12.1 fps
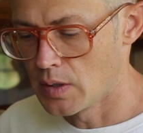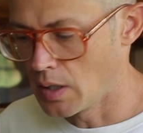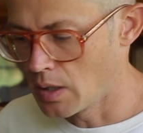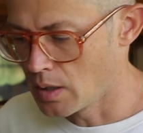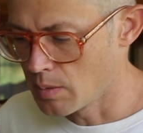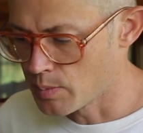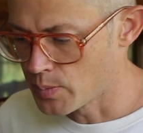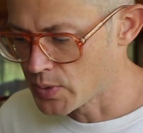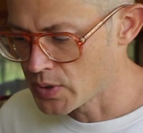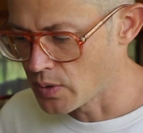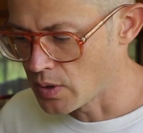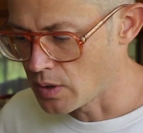
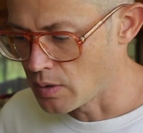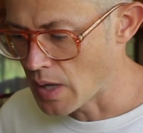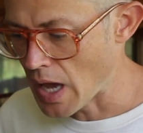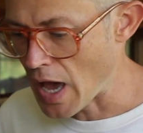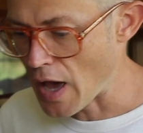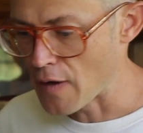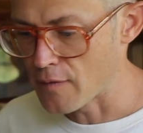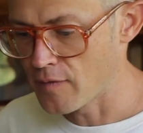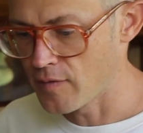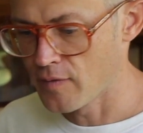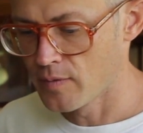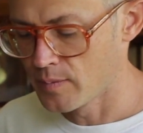so that you
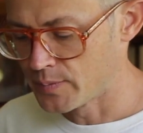have